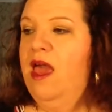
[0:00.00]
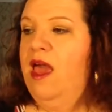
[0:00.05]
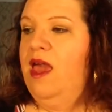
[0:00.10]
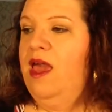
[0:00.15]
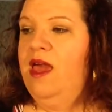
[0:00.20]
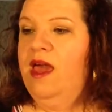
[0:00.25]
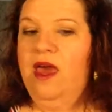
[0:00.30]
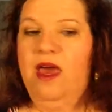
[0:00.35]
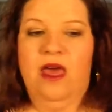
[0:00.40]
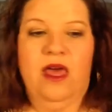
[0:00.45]

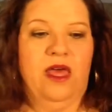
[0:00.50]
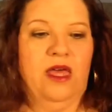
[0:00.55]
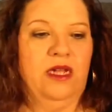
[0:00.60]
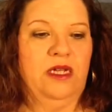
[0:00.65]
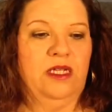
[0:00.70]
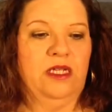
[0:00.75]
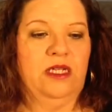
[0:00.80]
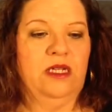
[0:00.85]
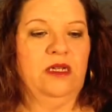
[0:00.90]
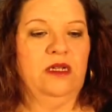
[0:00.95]

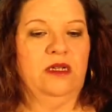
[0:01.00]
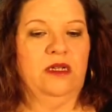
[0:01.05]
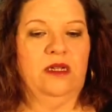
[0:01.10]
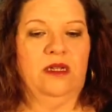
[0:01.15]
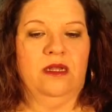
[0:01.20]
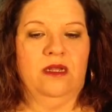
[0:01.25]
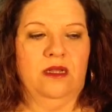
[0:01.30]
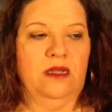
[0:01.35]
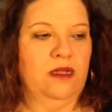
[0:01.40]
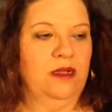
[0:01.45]
And
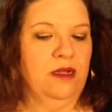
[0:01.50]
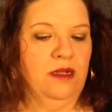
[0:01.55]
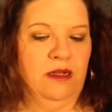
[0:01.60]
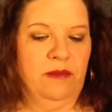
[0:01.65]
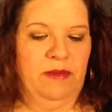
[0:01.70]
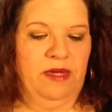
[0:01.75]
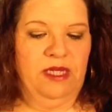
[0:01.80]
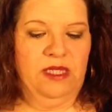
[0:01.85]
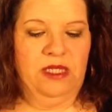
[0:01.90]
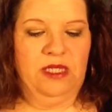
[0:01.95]

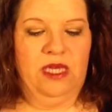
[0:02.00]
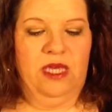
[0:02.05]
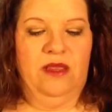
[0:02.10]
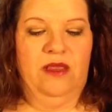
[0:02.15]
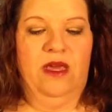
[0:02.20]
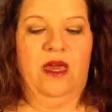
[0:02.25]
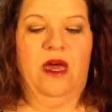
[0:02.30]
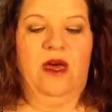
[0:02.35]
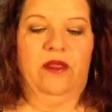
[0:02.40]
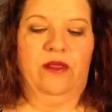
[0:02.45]
let me see.
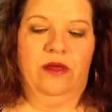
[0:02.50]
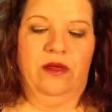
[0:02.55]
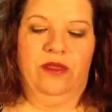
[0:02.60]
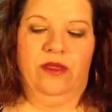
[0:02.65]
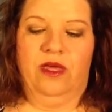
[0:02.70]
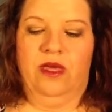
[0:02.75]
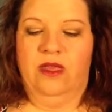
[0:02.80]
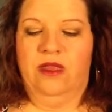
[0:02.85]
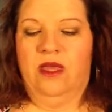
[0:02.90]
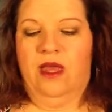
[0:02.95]
The other
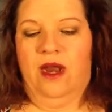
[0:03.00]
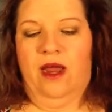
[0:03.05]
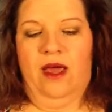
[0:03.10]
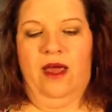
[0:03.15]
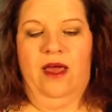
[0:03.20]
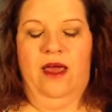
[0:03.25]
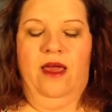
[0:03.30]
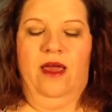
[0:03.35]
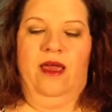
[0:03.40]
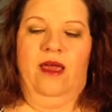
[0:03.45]
thing that
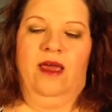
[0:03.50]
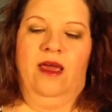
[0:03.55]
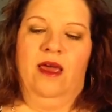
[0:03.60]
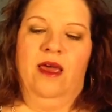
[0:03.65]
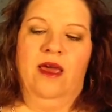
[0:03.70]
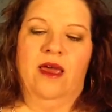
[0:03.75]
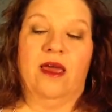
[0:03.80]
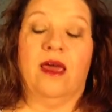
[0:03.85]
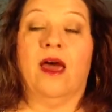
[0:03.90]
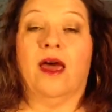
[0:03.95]
I
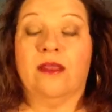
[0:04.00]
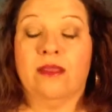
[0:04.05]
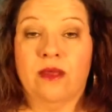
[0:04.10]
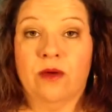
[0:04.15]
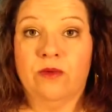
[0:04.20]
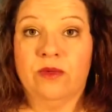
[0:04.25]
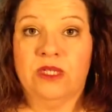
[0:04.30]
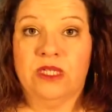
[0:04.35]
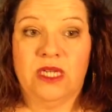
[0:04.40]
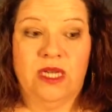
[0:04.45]
got
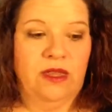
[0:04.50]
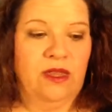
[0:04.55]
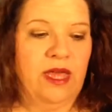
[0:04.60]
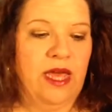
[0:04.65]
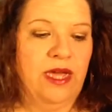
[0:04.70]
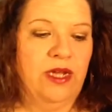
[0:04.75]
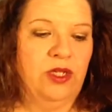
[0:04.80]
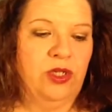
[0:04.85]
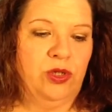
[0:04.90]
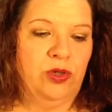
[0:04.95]
that was in
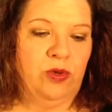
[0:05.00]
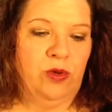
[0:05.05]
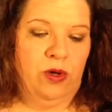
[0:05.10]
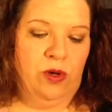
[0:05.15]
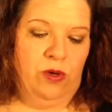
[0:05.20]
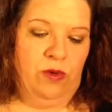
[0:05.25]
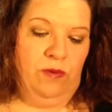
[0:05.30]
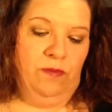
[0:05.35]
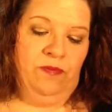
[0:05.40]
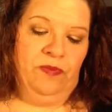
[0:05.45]
that
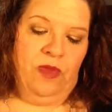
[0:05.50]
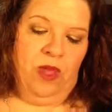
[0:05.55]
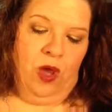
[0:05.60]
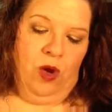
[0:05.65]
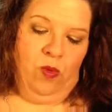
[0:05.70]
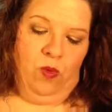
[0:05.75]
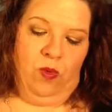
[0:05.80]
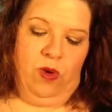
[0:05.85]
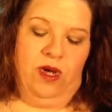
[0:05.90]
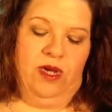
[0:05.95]
duo
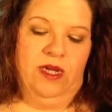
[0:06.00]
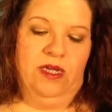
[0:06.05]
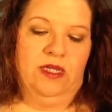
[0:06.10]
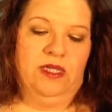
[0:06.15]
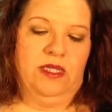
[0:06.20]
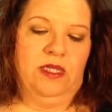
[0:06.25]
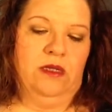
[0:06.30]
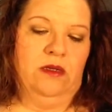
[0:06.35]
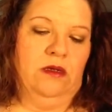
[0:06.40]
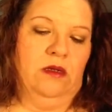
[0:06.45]

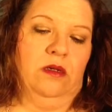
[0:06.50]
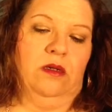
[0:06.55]
was